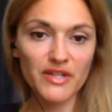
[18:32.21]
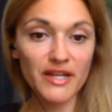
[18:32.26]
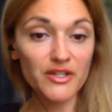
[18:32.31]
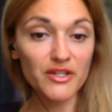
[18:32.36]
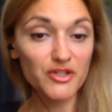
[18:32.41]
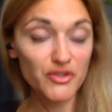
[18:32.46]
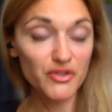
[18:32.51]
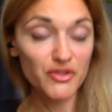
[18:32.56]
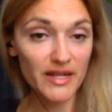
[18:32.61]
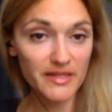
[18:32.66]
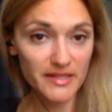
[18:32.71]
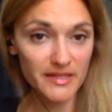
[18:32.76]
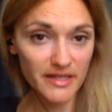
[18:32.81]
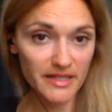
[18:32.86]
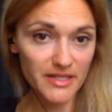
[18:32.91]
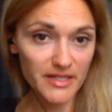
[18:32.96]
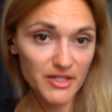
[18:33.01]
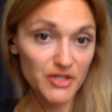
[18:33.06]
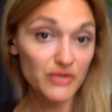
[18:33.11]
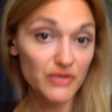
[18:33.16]
then
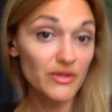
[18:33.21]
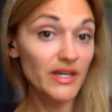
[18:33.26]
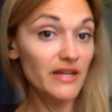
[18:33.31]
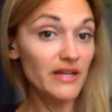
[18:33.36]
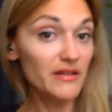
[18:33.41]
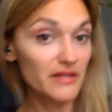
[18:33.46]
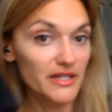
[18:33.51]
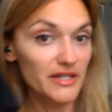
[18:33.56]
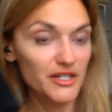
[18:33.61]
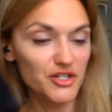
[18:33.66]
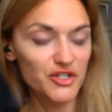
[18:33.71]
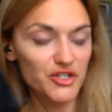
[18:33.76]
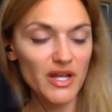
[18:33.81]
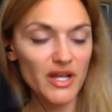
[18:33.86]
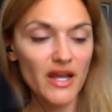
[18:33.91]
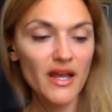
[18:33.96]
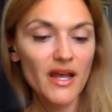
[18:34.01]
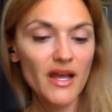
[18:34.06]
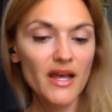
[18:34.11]
translated to English,